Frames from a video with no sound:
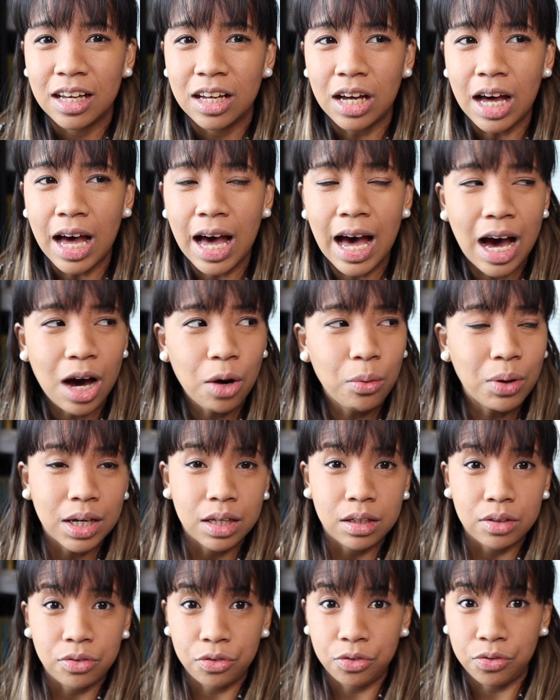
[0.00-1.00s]
how
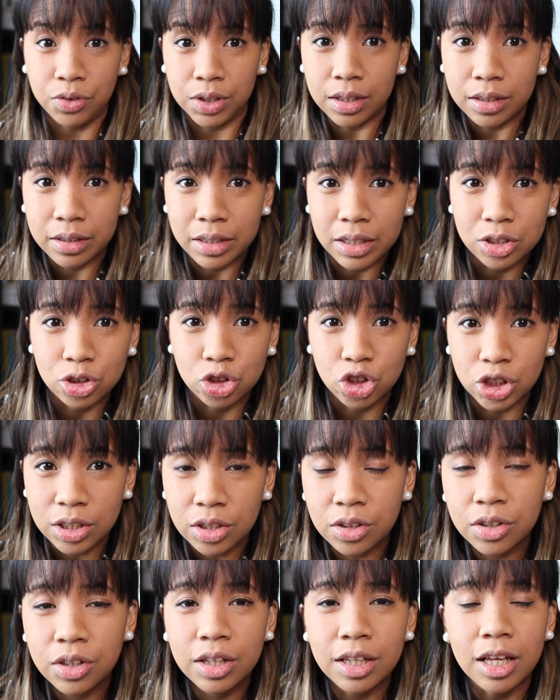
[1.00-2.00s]
I feel in
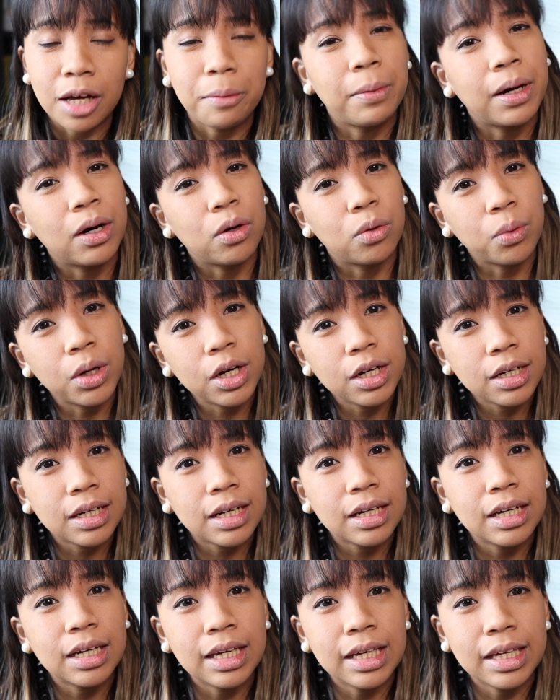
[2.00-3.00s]
general about work